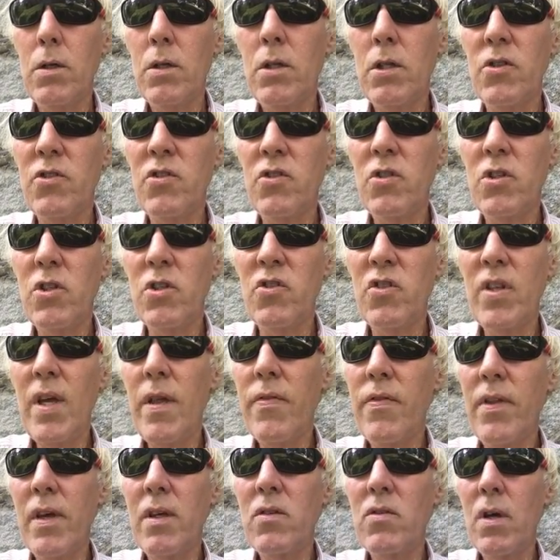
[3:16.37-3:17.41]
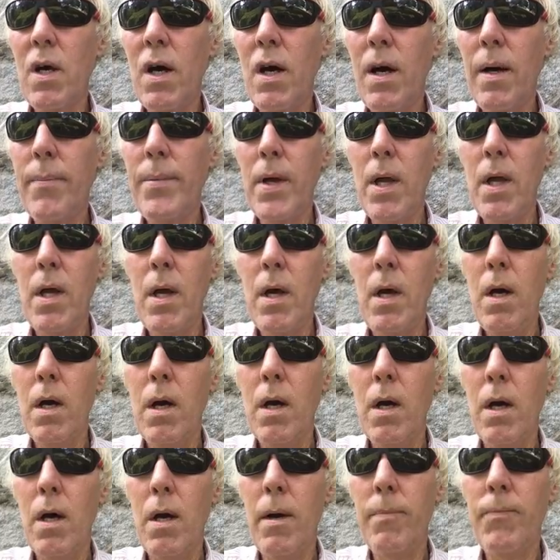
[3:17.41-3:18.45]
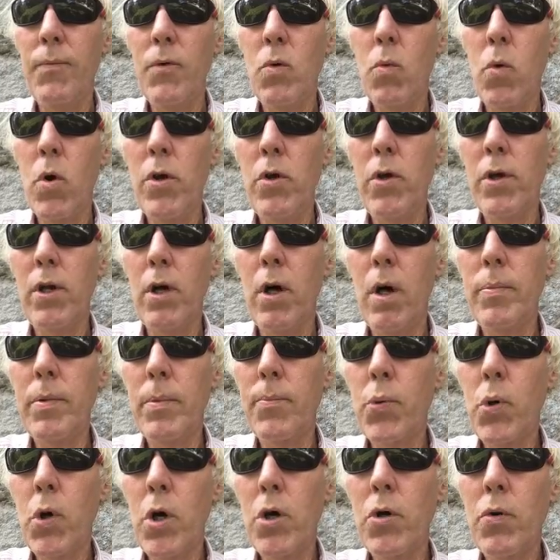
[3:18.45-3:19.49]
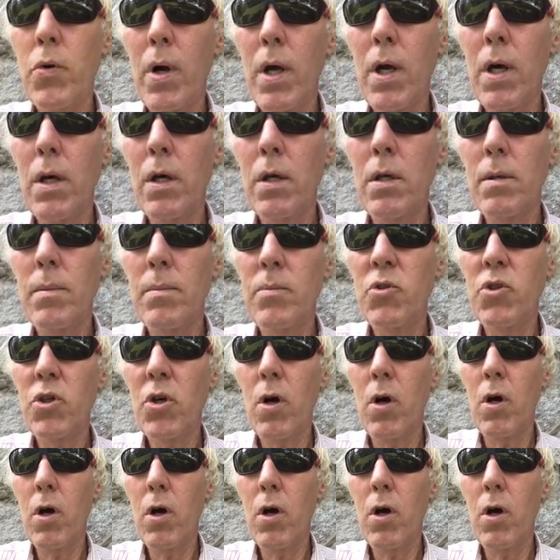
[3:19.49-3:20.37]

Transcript: to set things up where you can open programs,